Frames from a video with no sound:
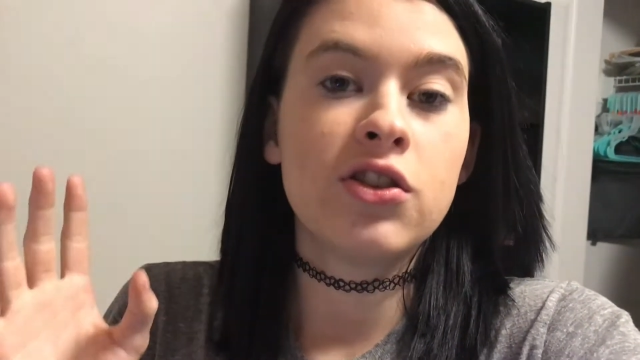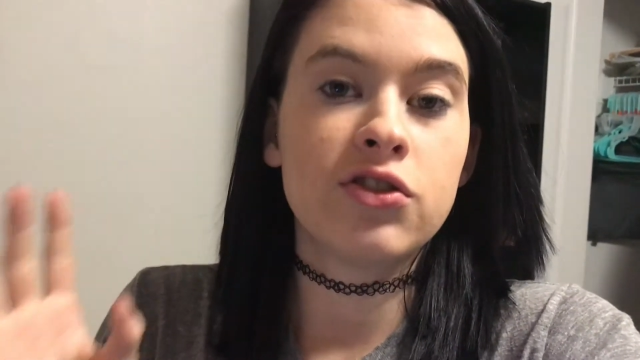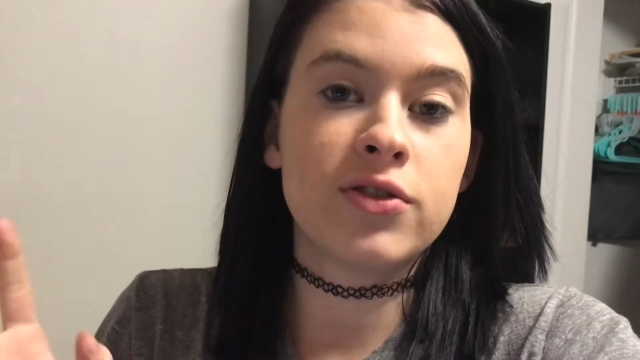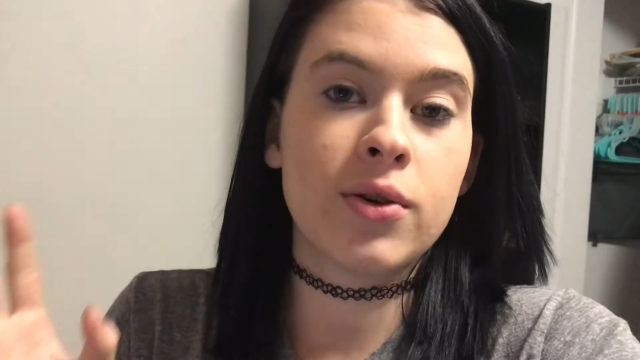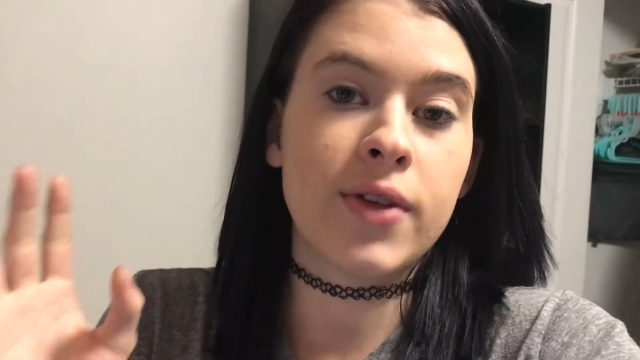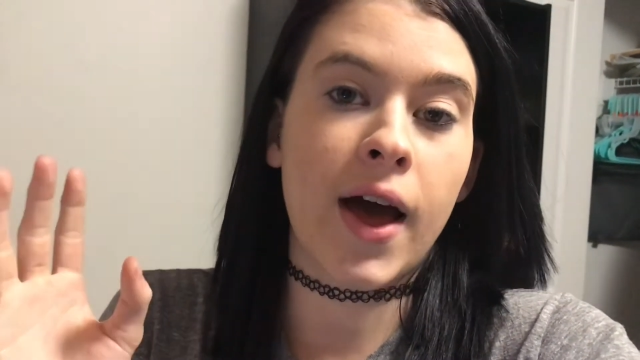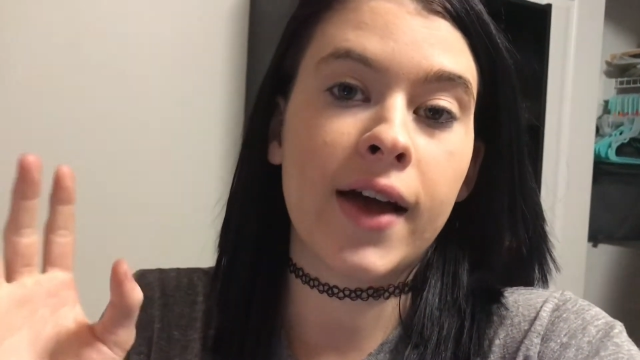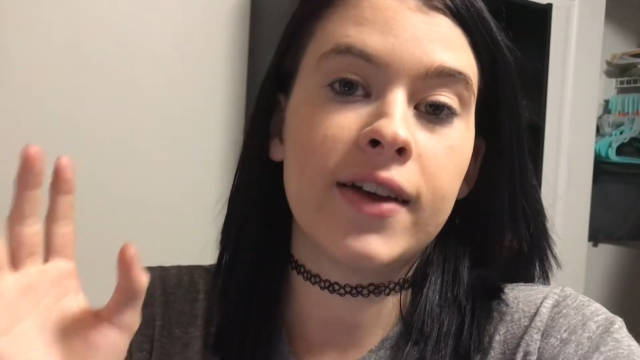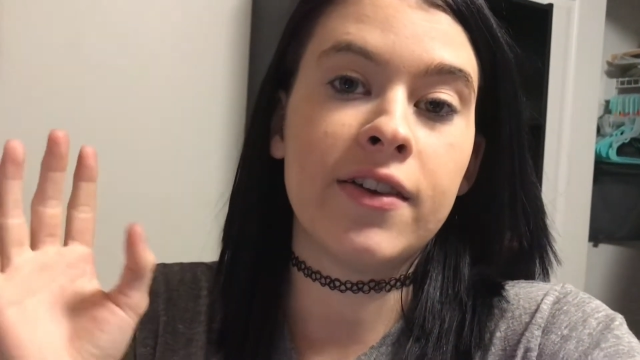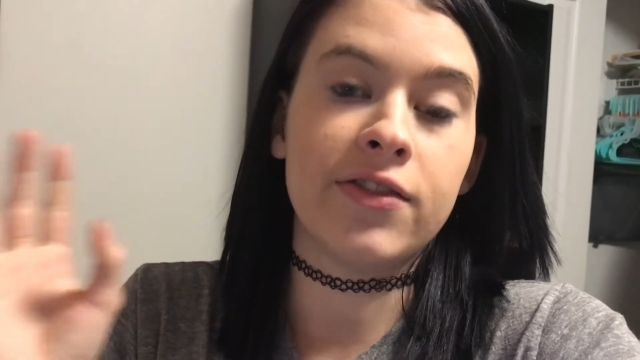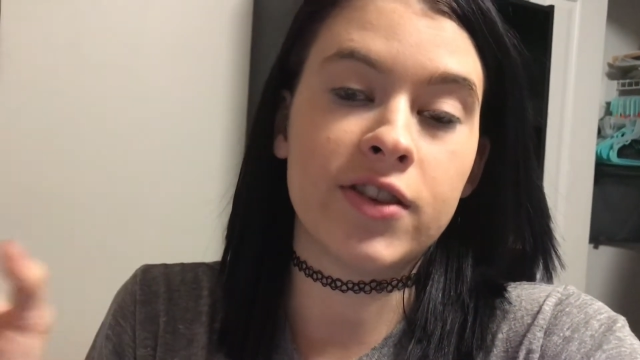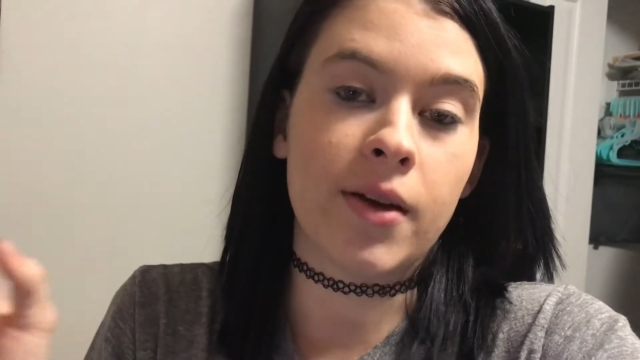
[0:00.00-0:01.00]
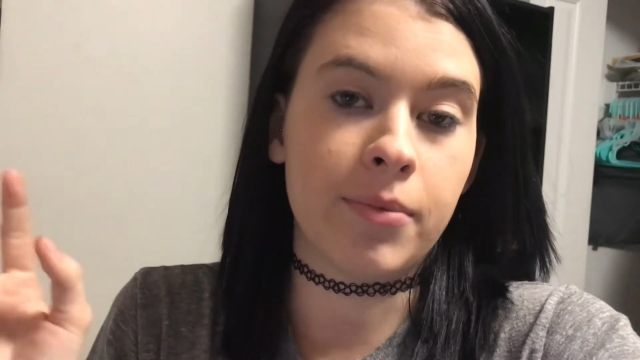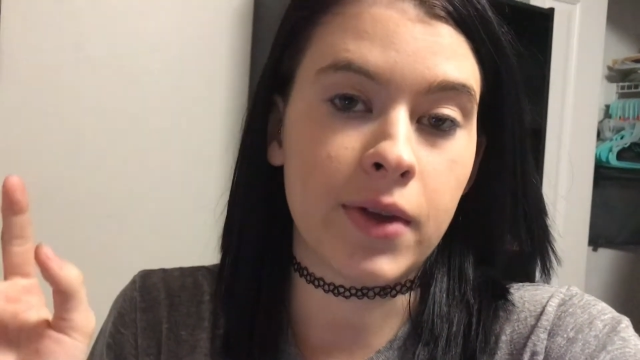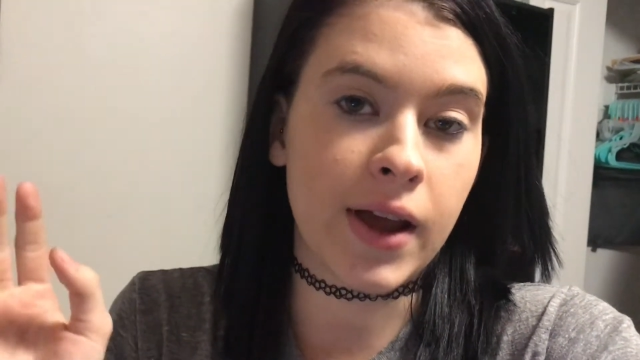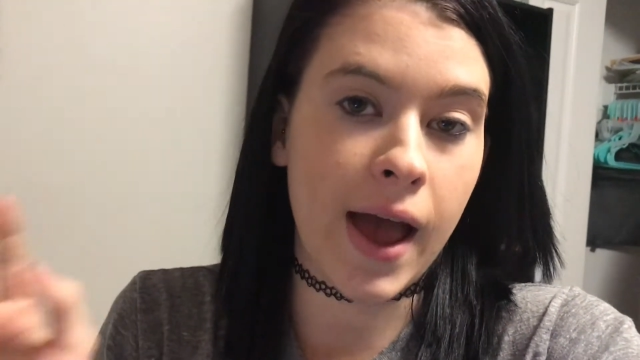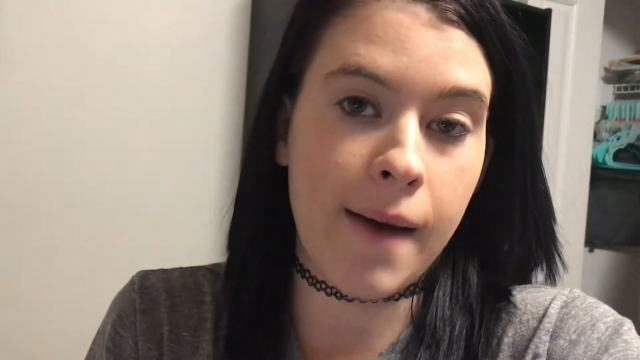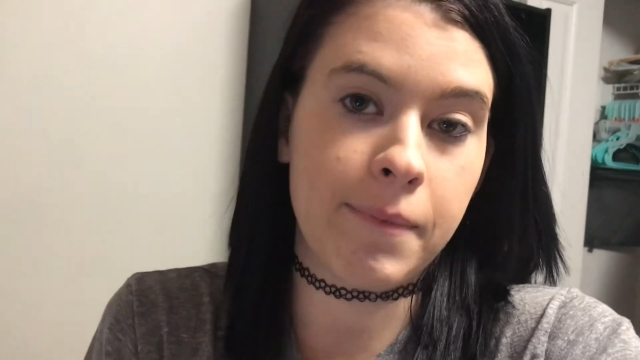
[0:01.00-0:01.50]
so that if
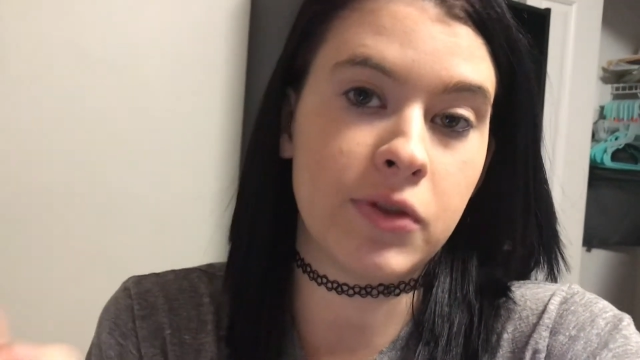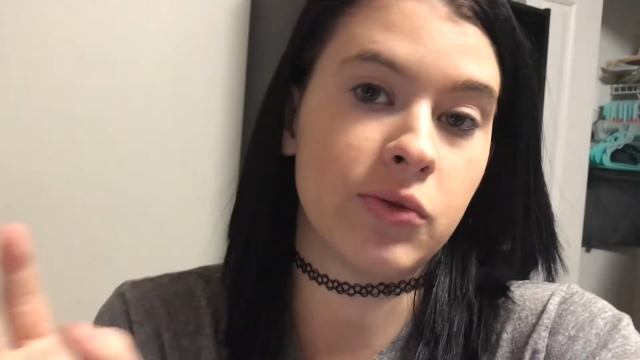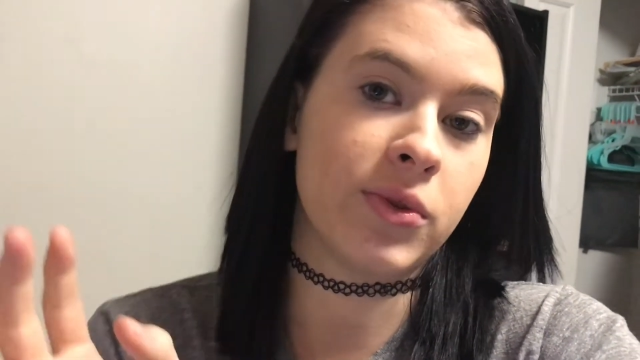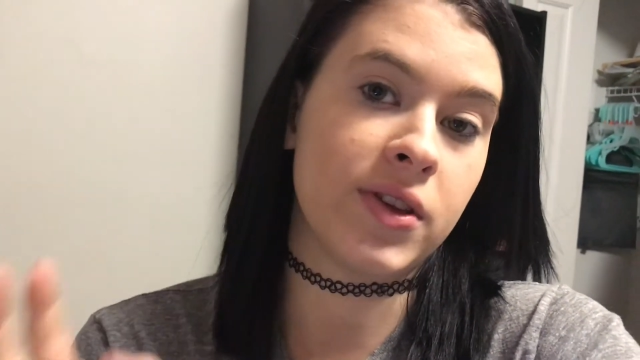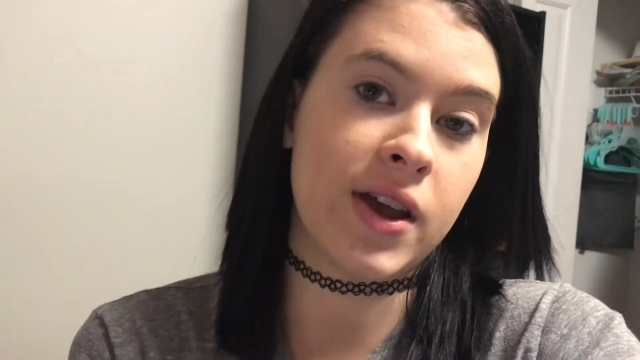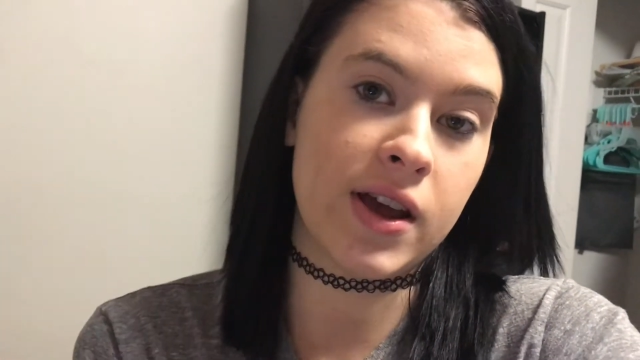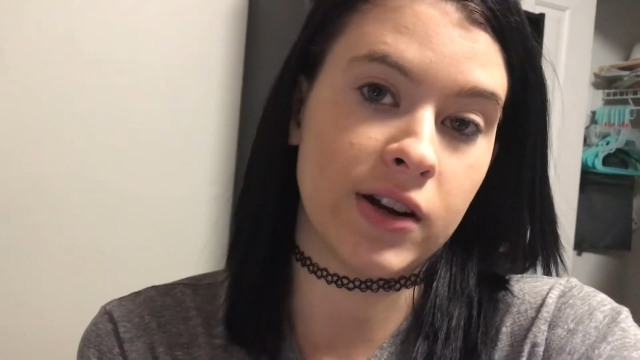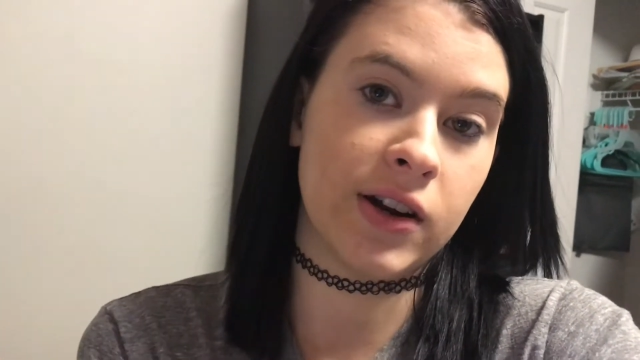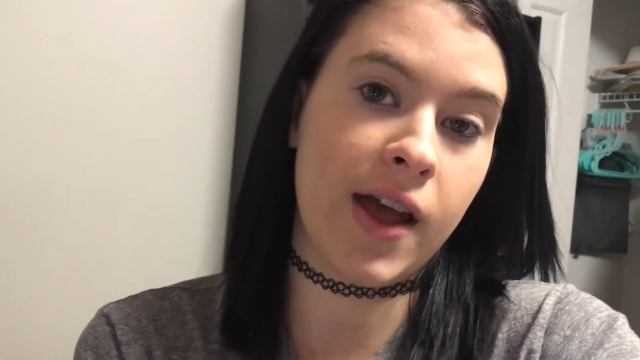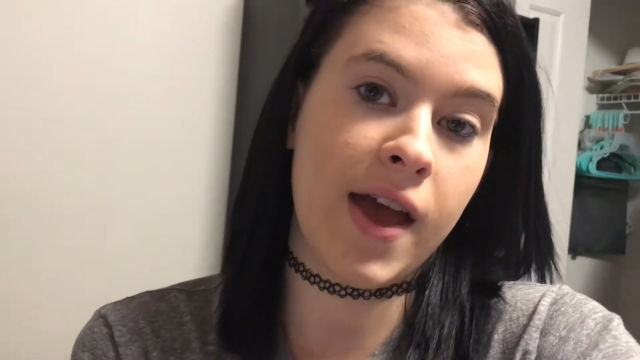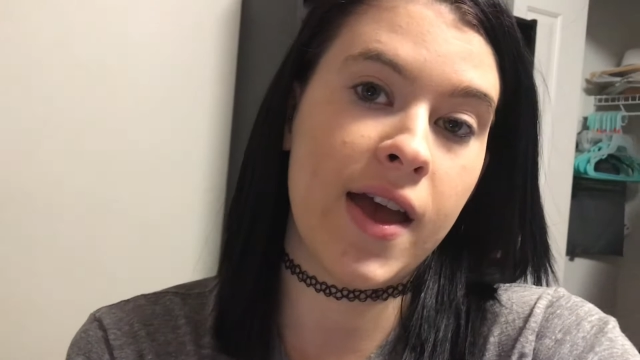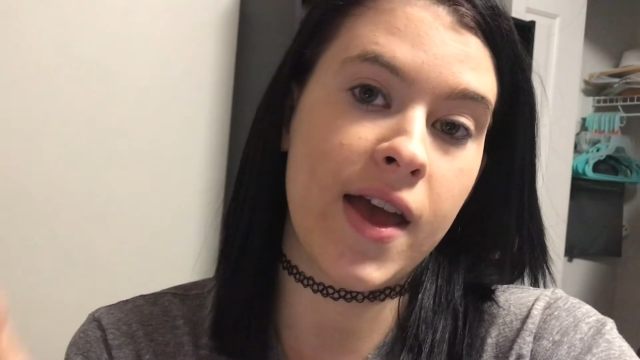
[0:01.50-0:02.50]
something happens with the internet